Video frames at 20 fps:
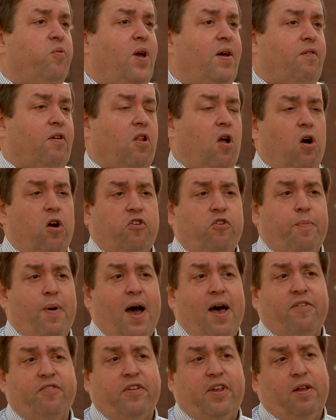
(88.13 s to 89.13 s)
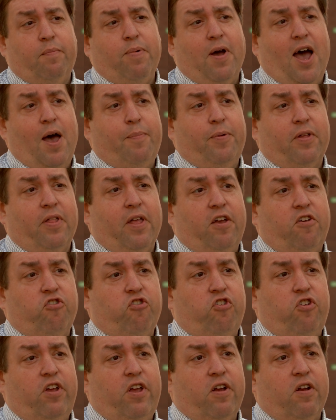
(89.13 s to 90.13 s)
We have a large Bosnian
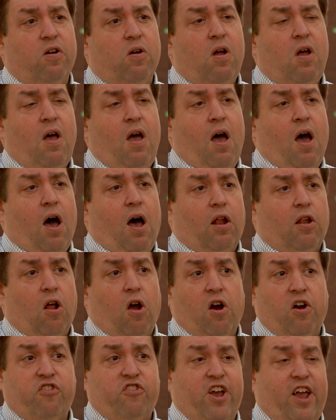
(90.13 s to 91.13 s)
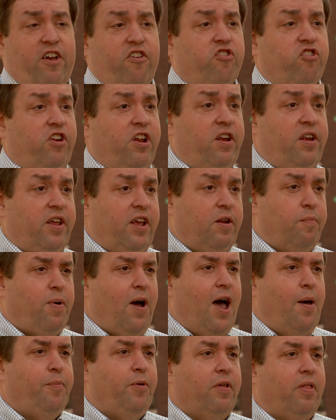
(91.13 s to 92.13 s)
population here, a large Asian Indian
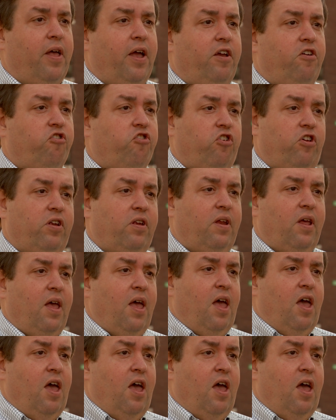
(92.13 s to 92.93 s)
population.